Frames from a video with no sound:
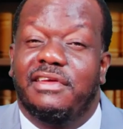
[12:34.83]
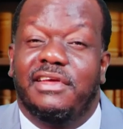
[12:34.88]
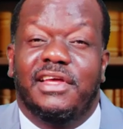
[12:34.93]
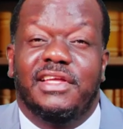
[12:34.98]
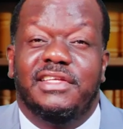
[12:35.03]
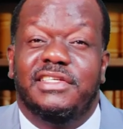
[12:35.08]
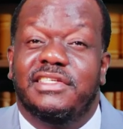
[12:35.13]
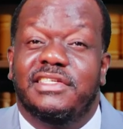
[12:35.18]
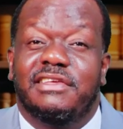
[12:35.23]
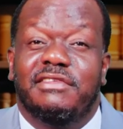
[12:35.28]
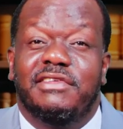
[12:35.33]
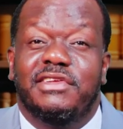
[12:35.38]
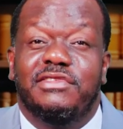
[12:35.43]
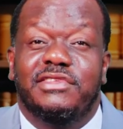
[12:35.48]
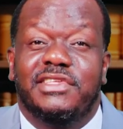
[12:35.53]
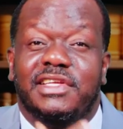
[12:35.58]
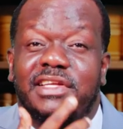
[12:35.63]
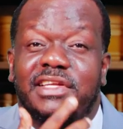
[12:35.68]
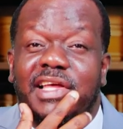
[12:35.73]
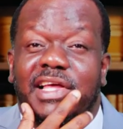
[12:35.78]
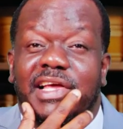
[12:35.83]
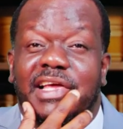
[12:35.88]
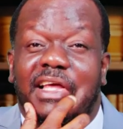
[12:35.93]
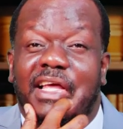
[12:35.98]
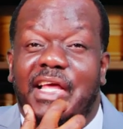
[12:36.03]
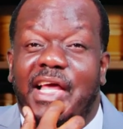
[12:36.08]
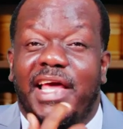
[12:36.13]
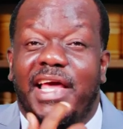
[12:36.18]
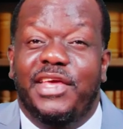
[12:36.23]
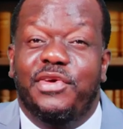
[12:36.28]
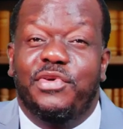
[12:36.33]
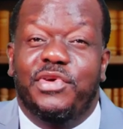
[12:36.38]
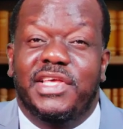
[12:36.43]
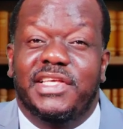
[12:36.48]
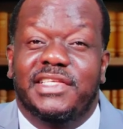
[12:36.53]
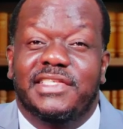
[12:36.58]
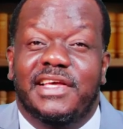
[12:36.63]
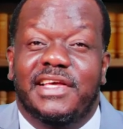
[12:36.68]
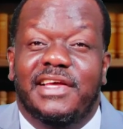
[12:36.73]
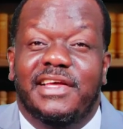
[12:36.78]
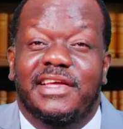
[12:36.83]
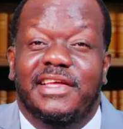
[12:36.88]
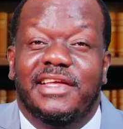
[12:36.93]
And Jerry Savelle looked at me like, are you okay, sir?